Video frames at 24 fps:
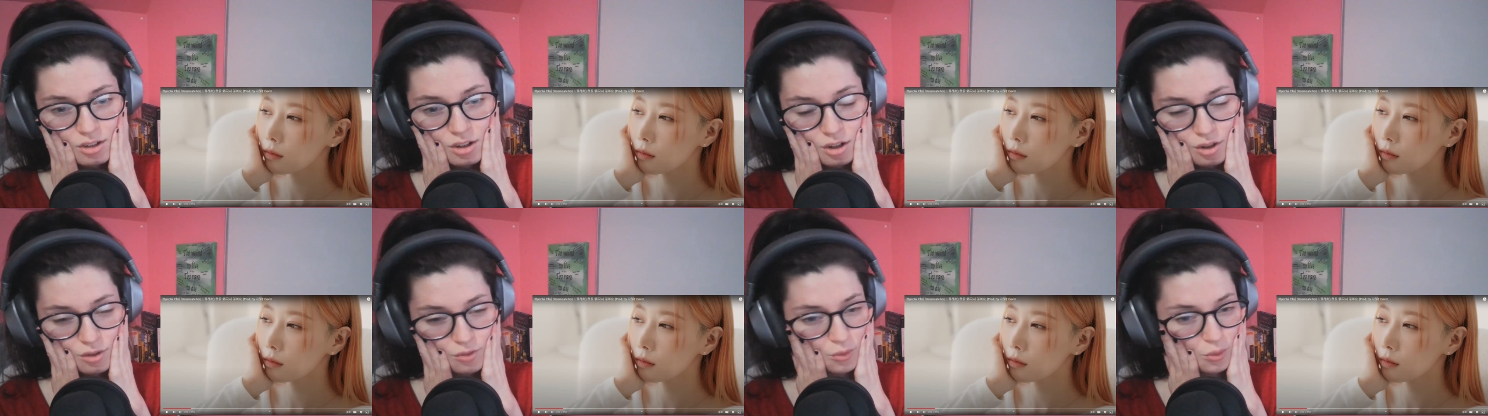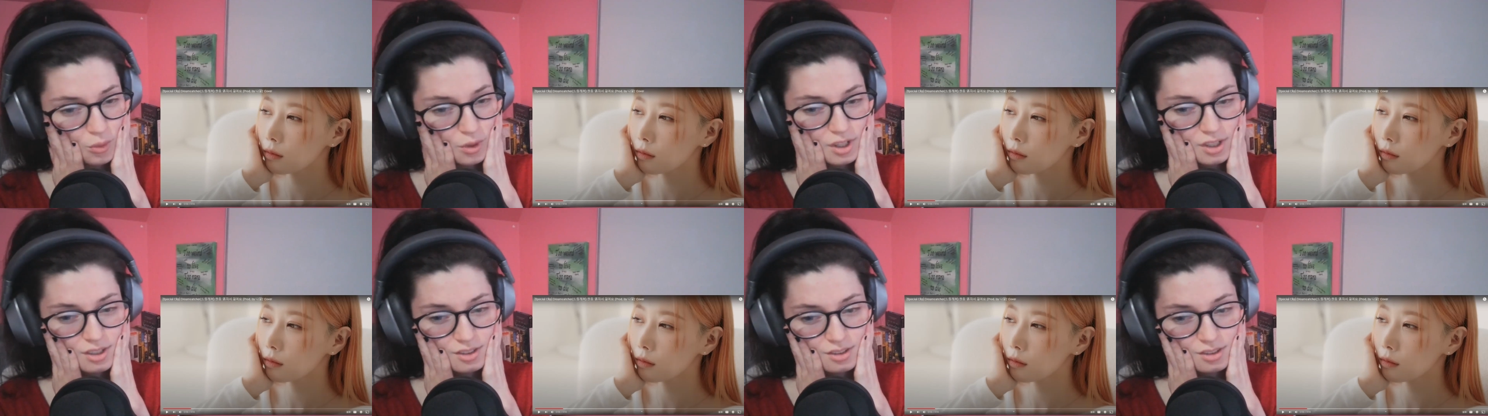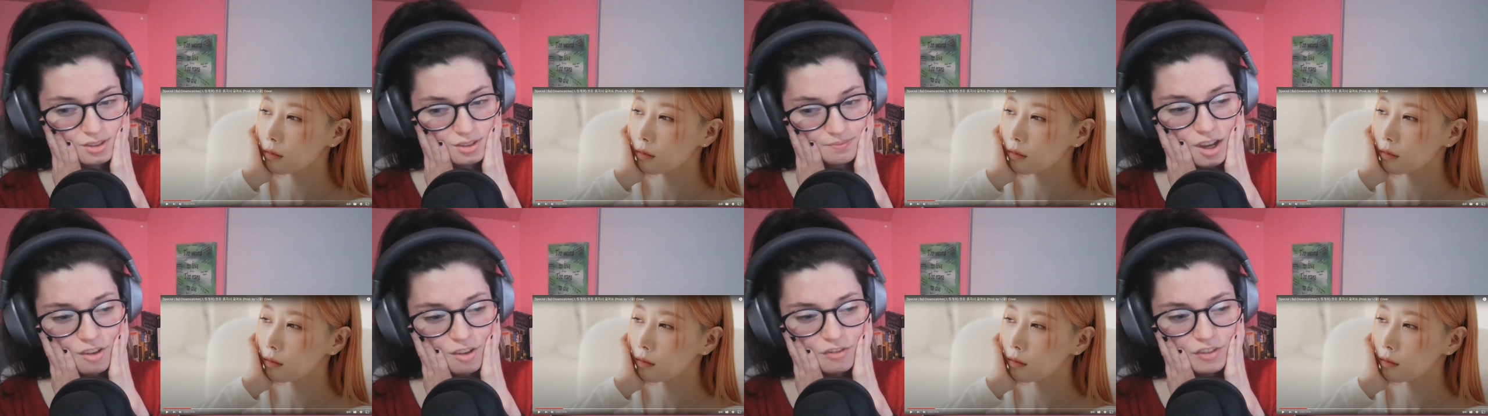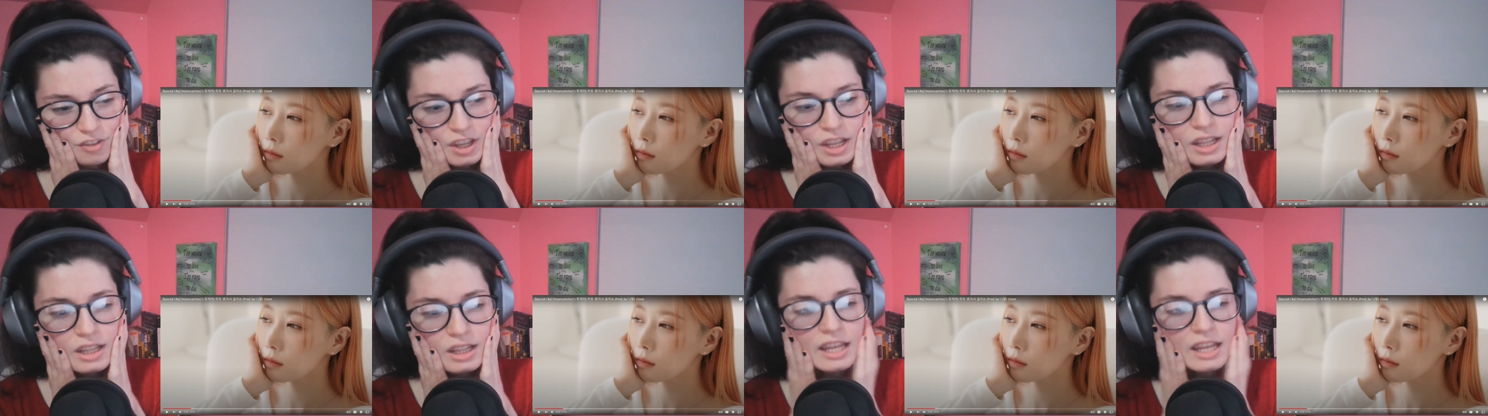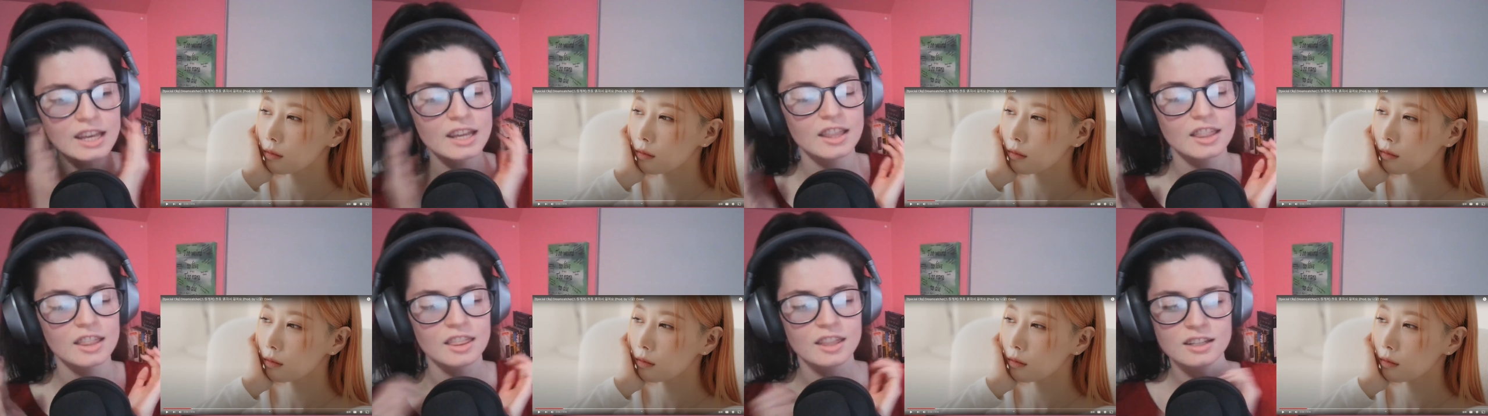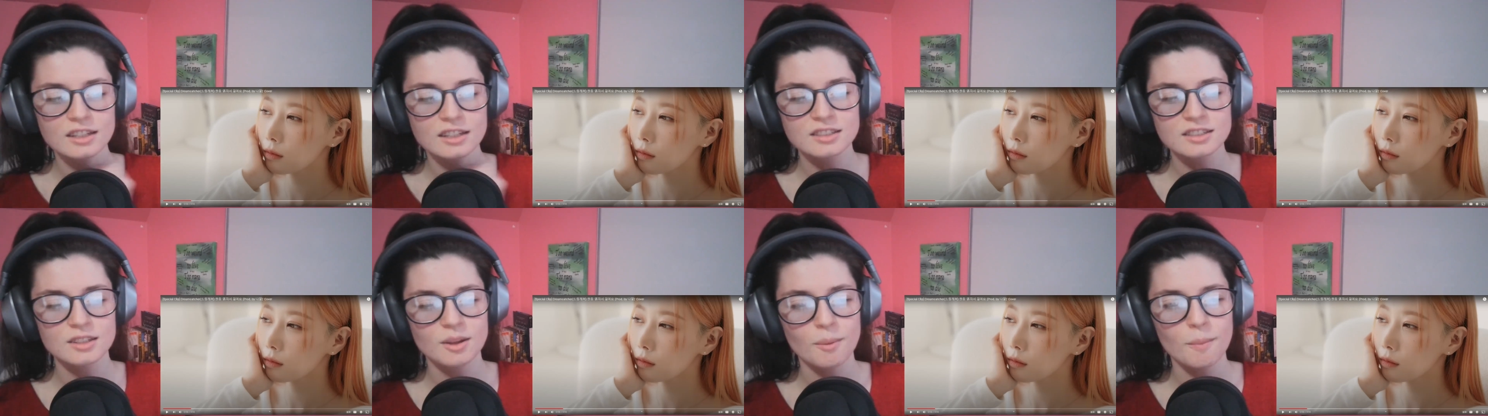Speaker 1: her voice. I feel like
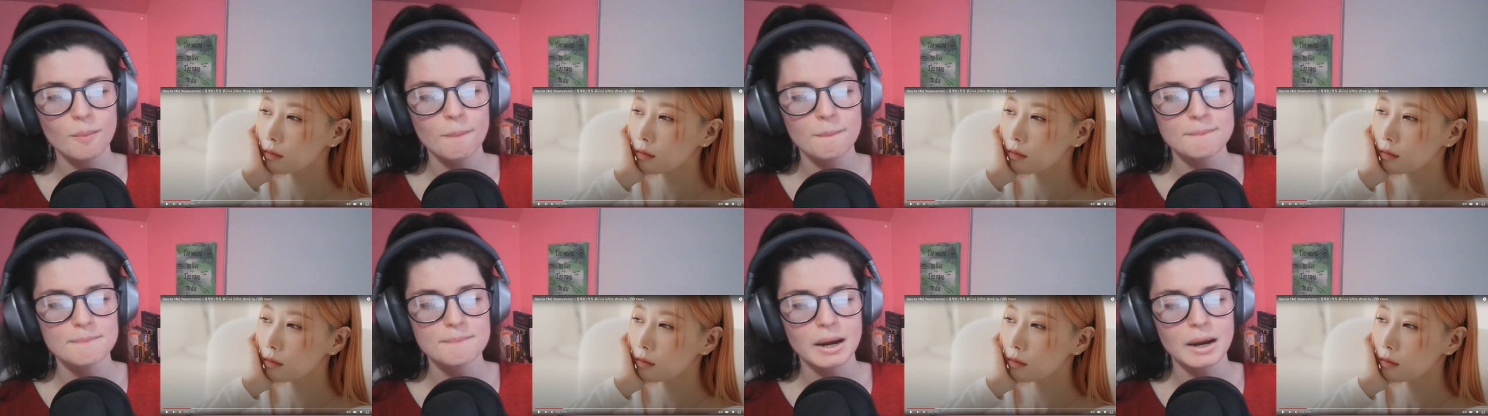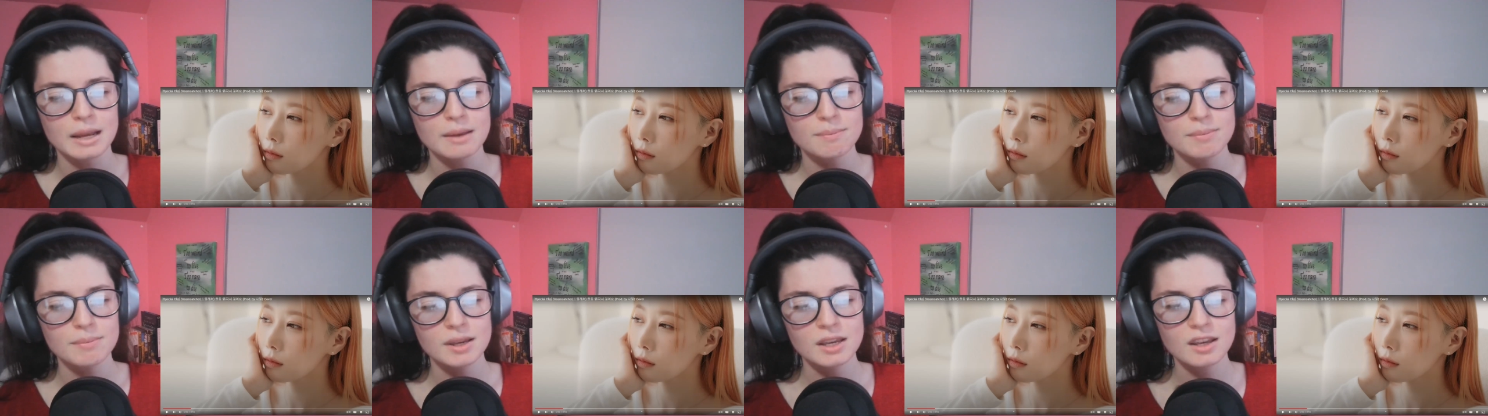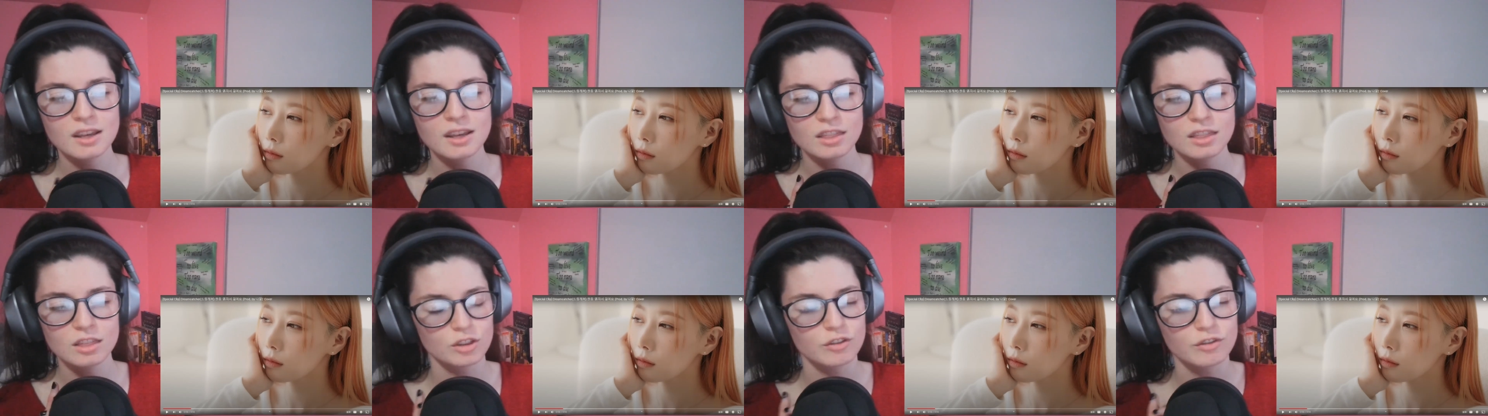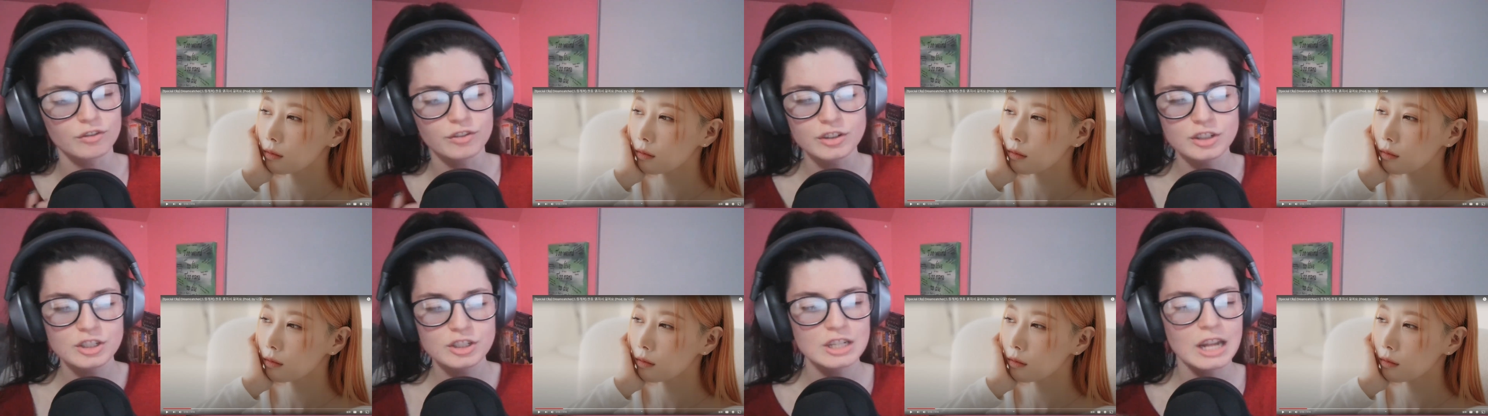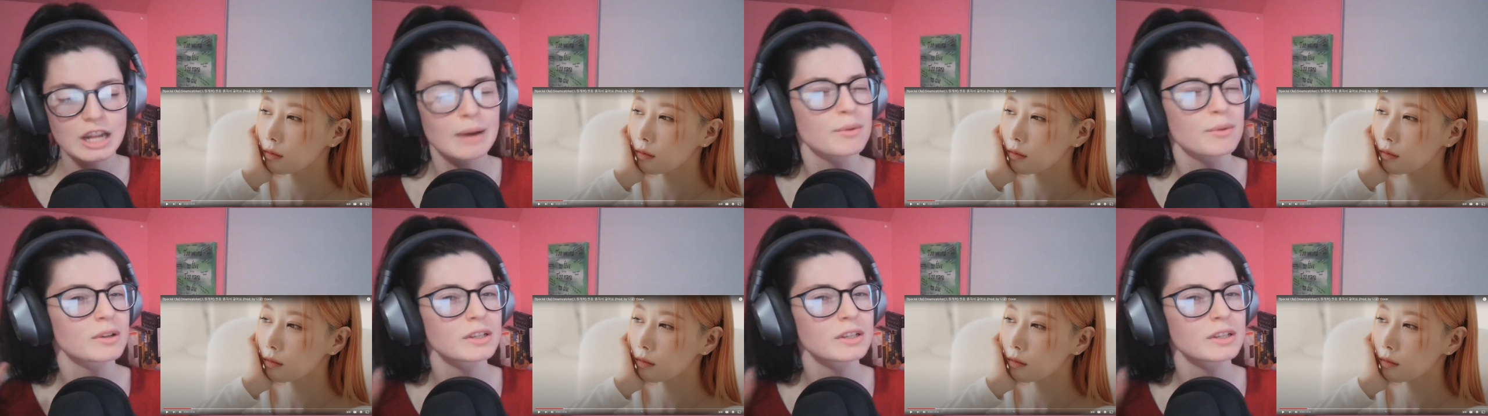this might be the first time,